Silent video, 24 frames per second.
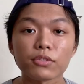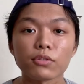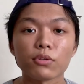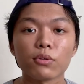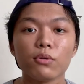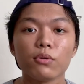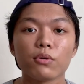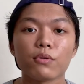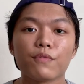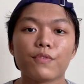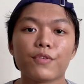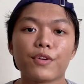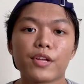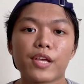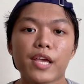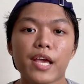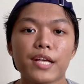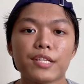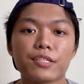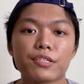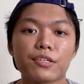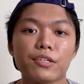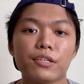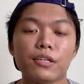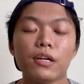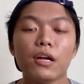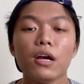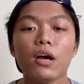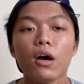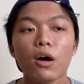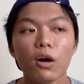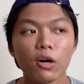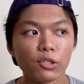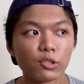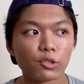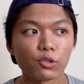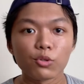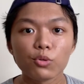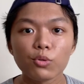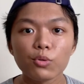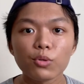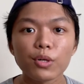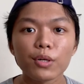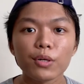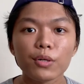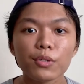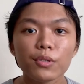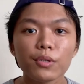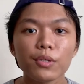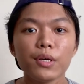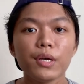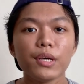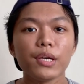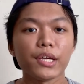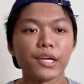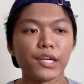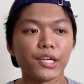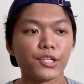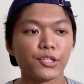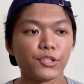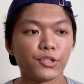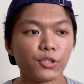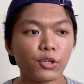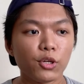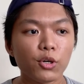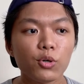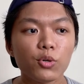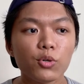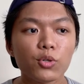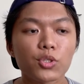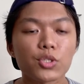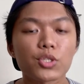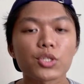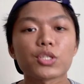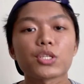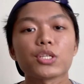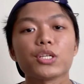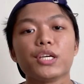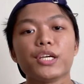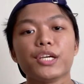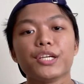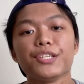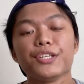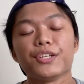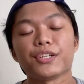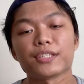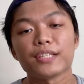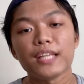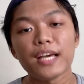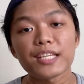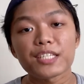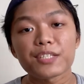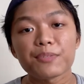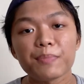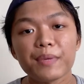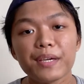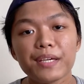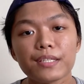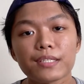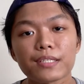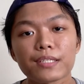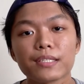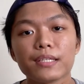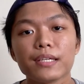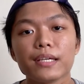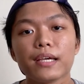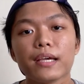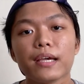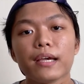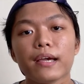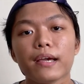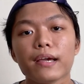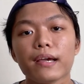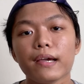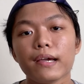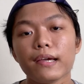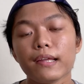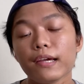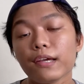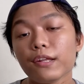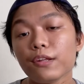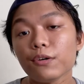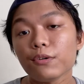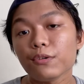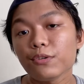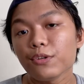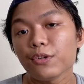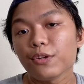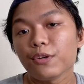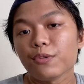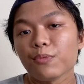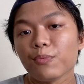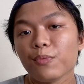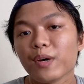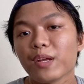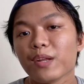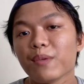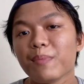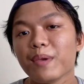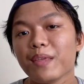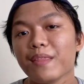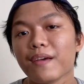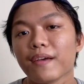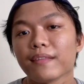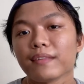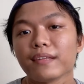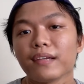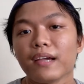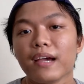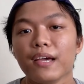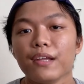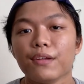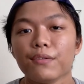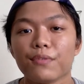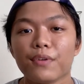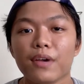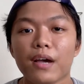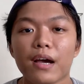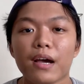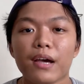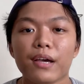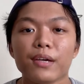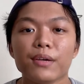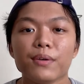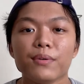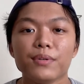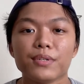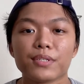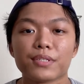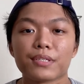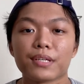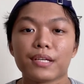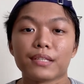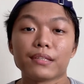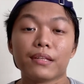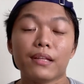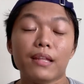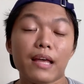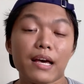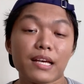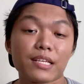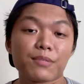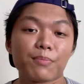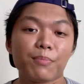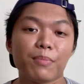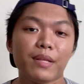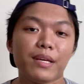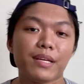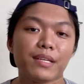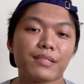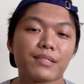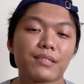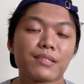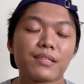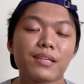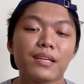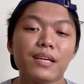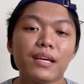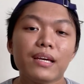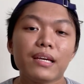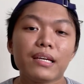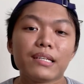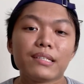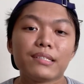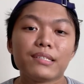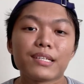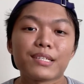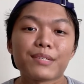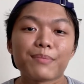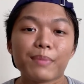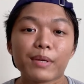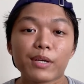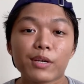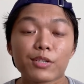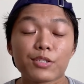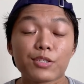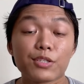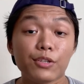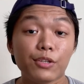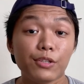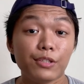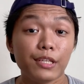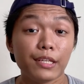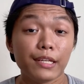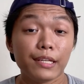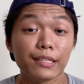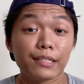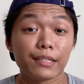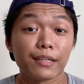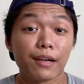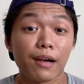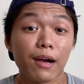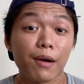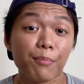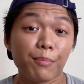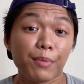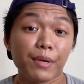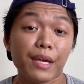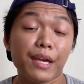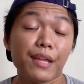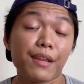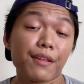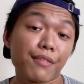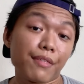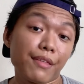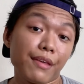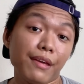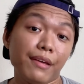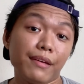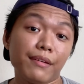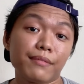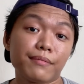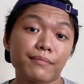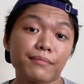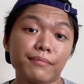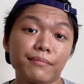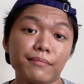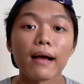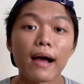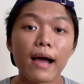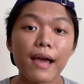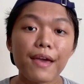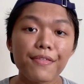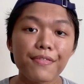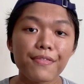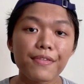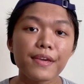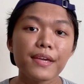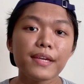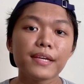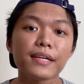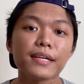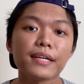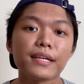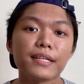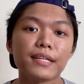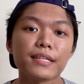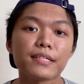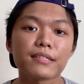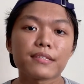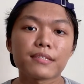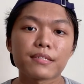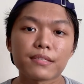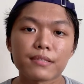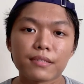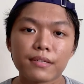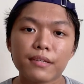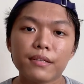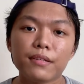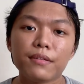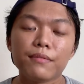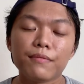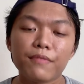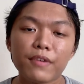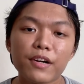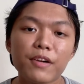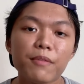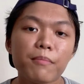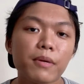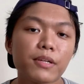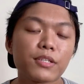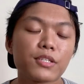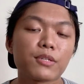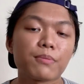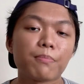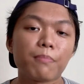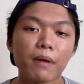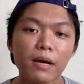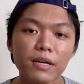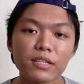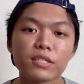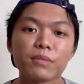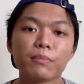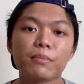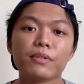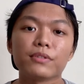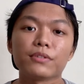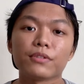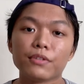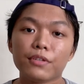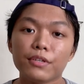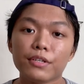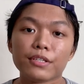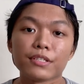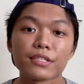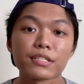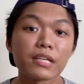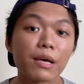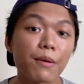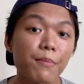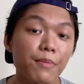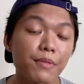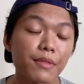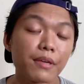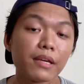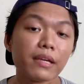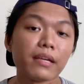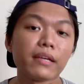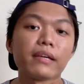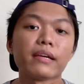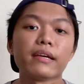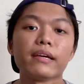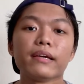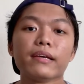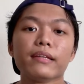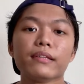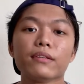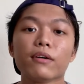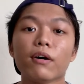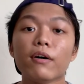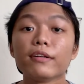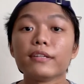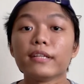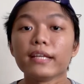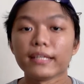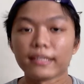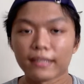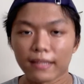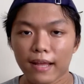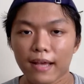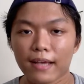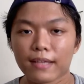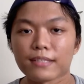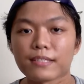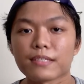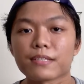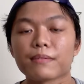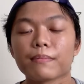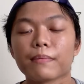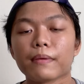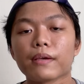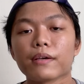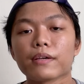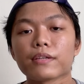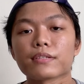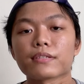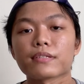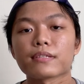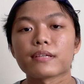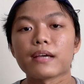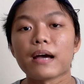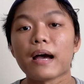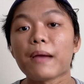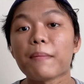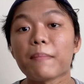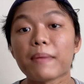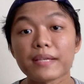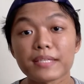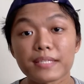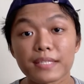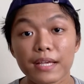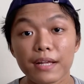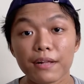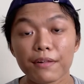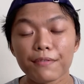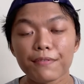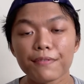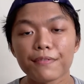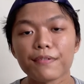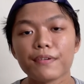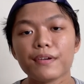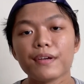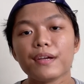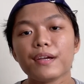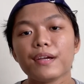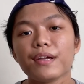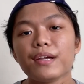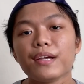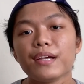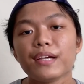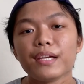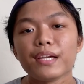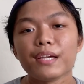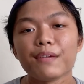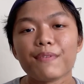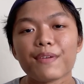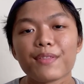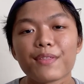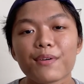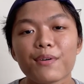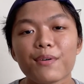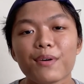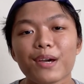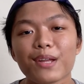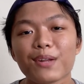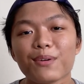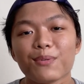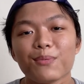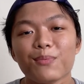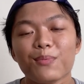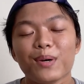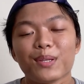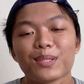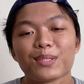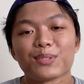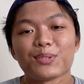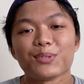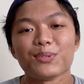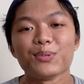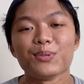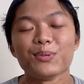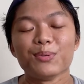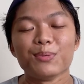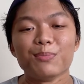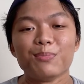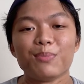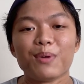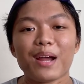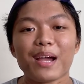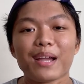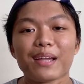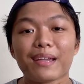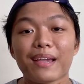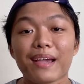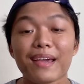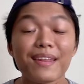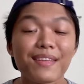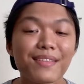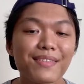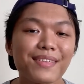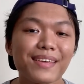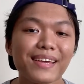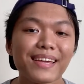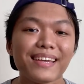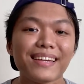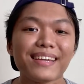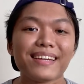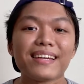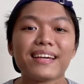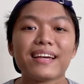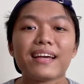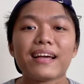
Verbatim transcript: to look for the answer on Google, in your notes, in your classmates, and I know you don't want to be that kind of guy who's at the last place just because you didn't copy anything. I think it is still very much possible to learn something in online class because I myself, even though I don't want to brag anything,